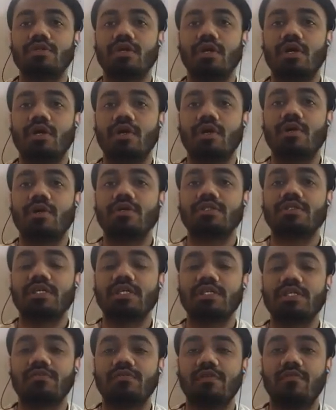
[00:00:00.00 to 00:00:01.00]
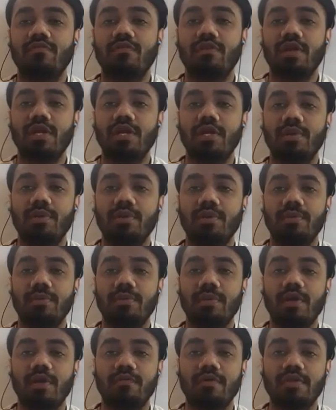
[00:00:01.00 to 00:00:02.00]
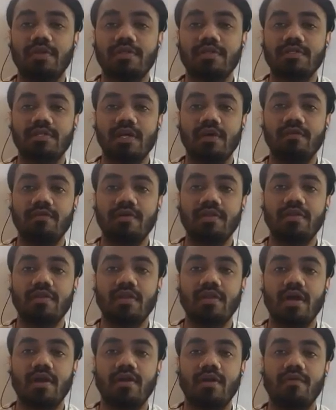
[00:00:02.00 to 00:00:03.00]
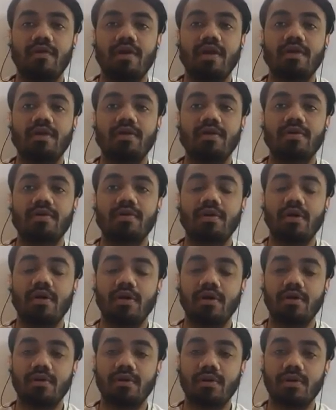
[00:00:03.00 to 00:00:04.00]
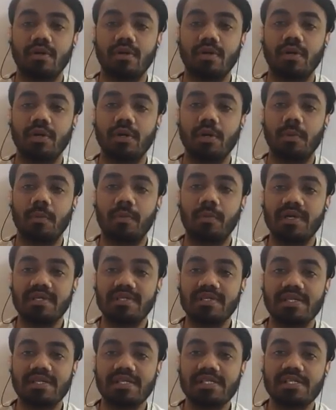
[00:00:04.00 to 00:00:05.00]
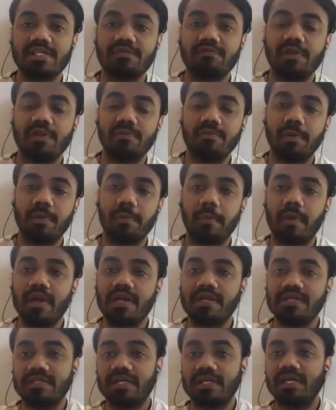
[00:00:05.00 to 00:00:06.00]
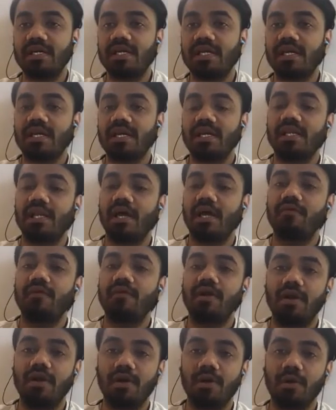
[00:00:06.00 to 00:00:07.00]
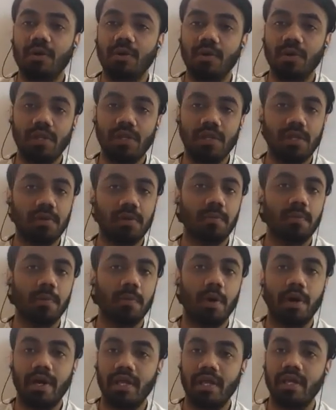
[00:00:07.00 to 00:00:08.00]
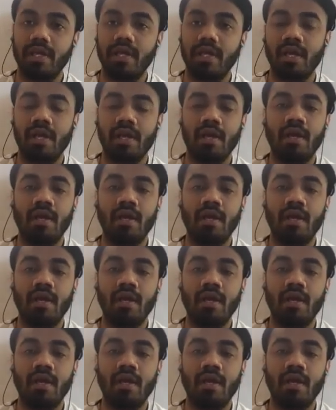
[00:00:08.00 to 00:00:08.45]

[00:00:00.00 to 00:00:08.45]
So around 650 to in between 700 muscles will be present in our whole body,